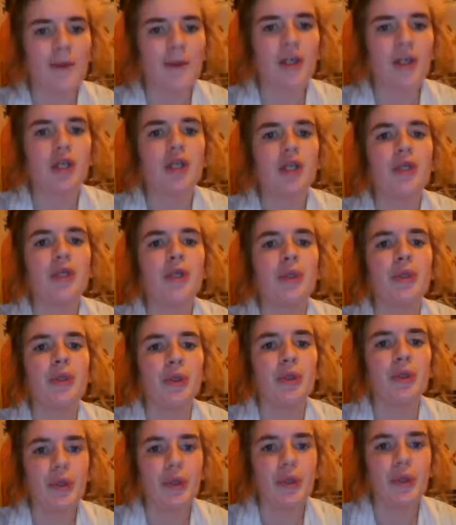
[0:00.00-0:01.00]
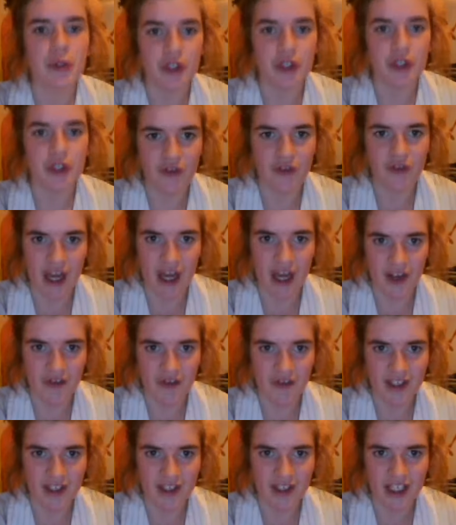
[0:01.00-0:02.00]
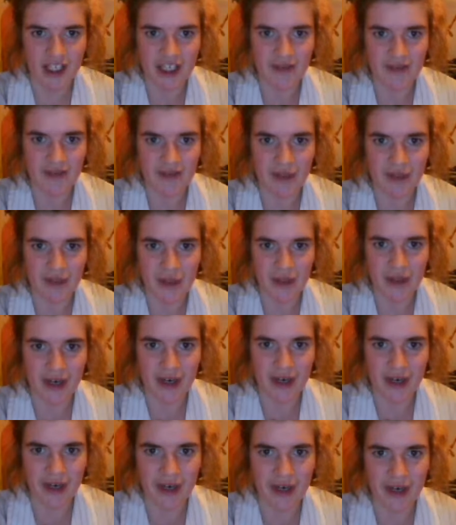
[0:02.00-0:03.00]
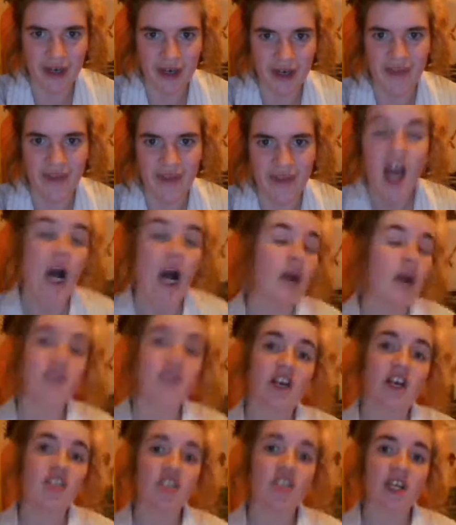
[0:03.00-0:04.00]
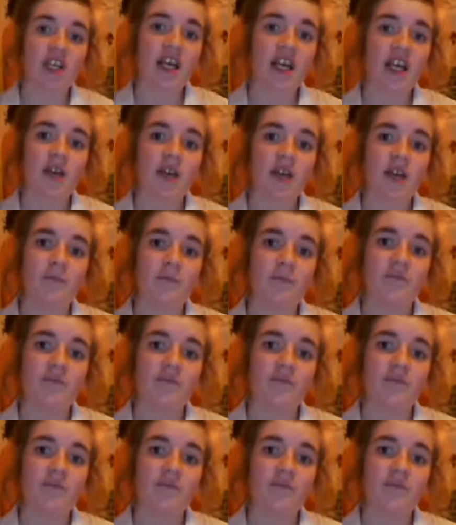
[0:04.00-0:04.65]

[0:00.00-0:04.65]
am a huge fan of this television program. However, I don't like it.